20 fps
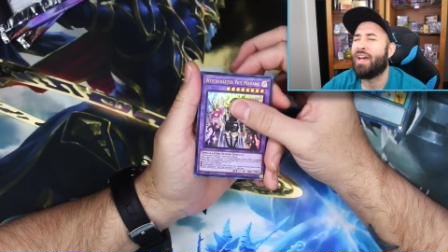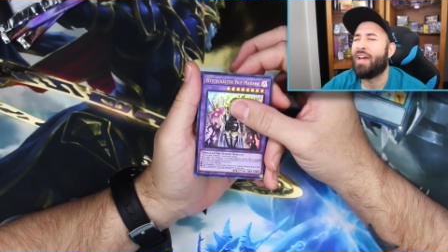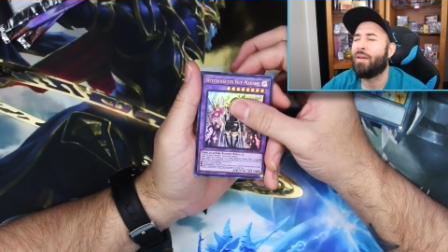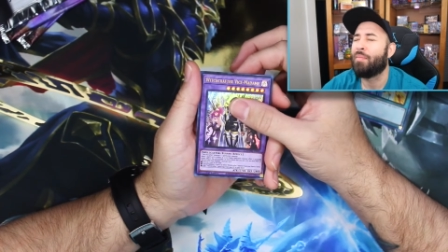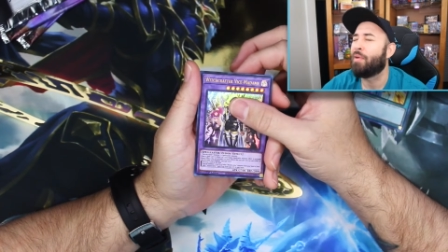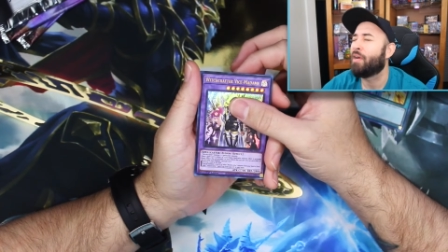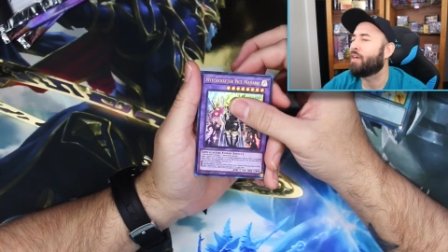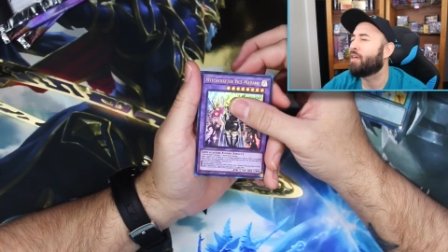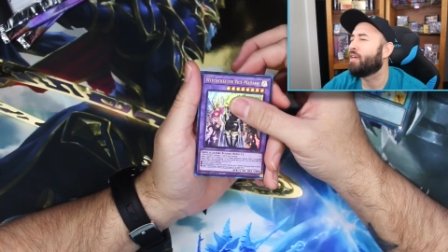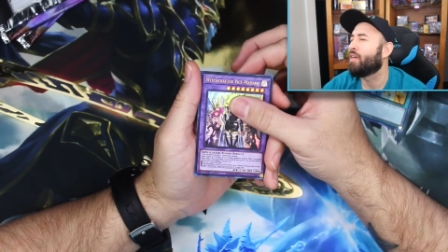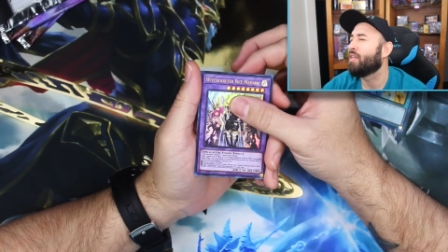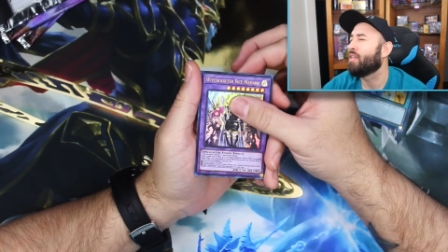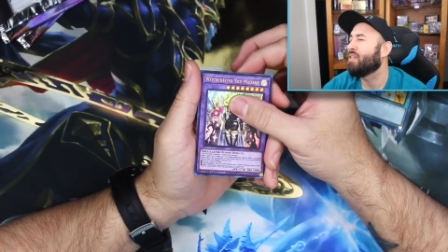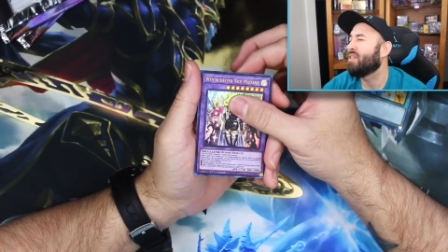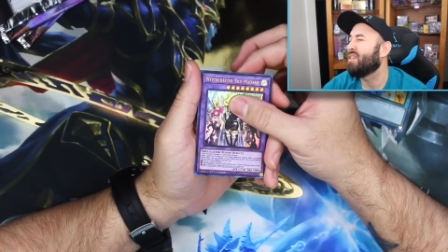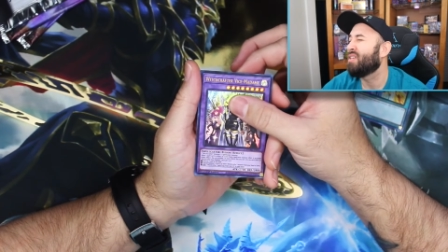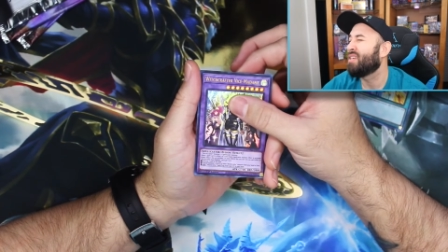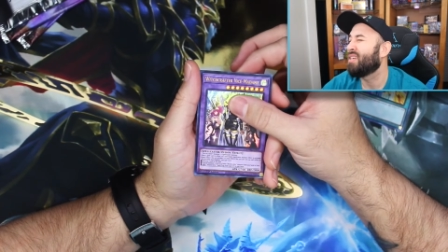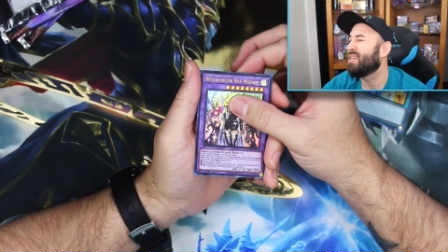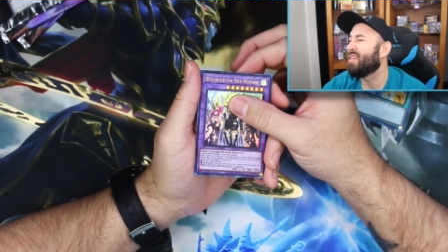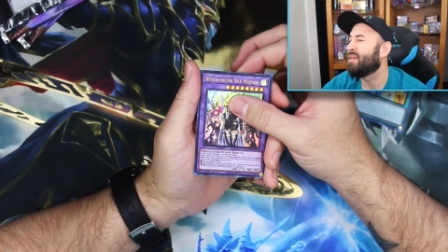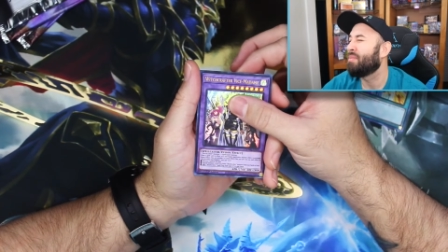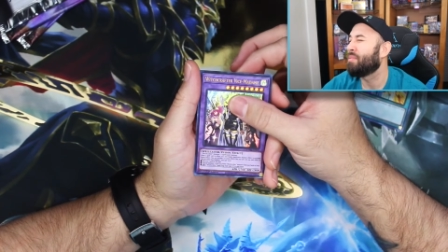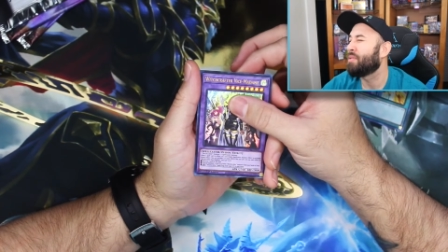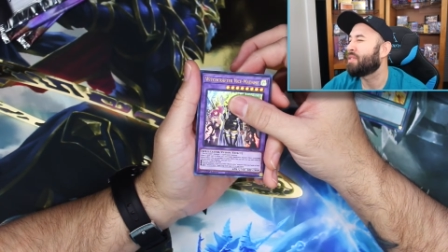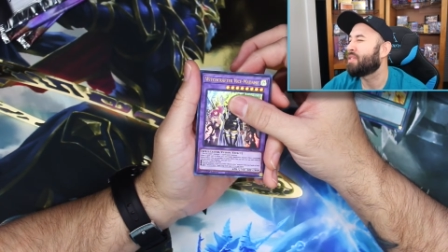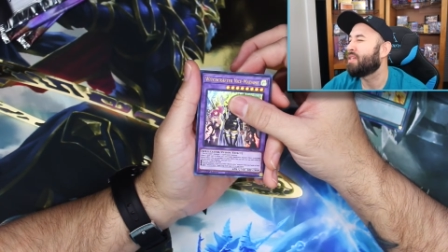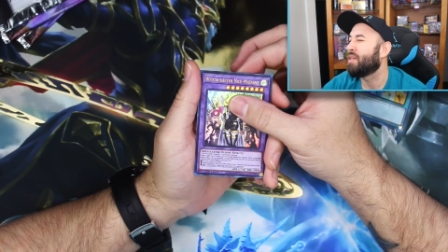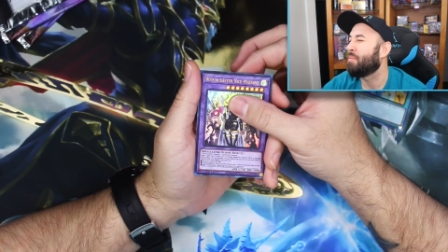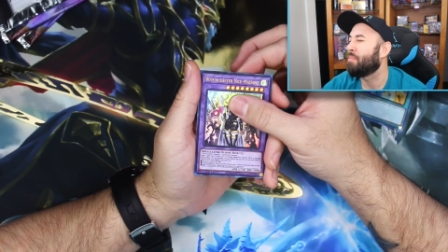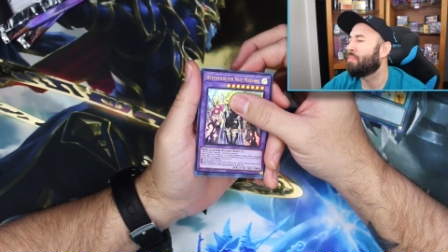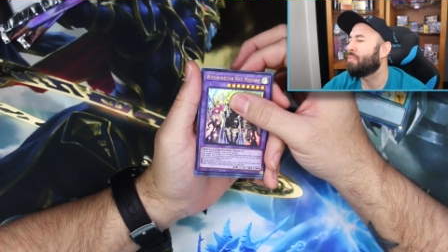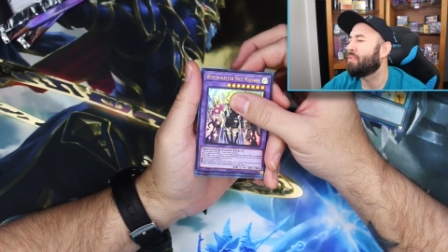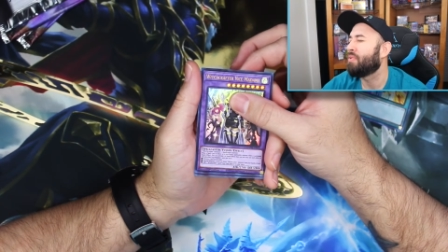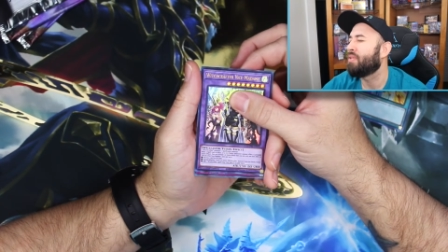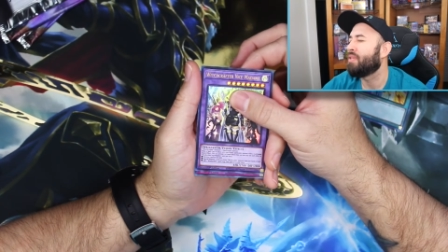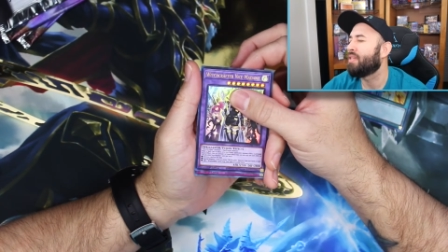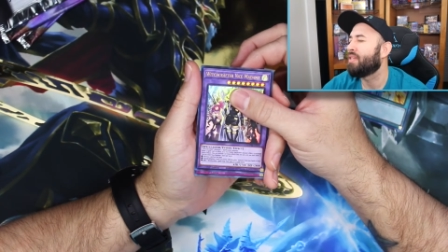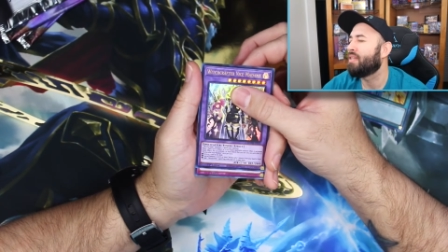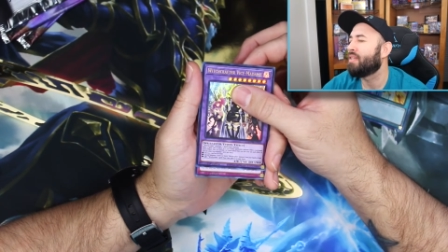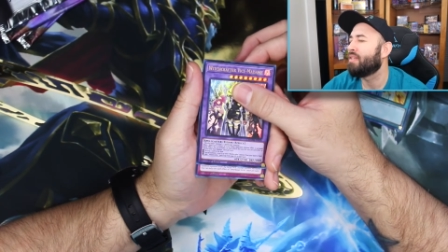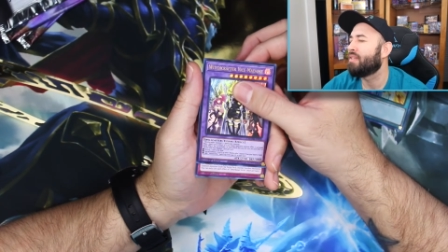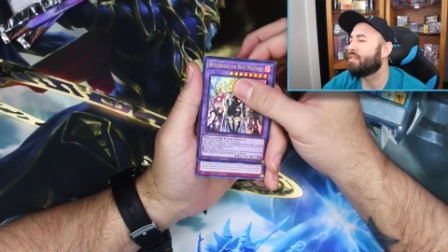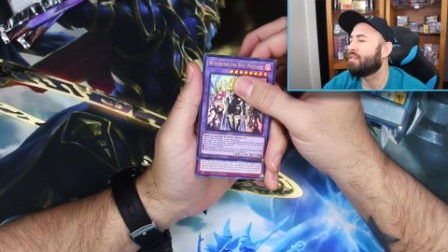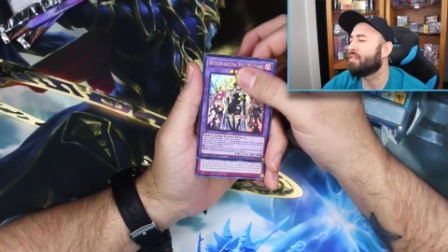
I'm not gonna look, I'm just gonna pull it.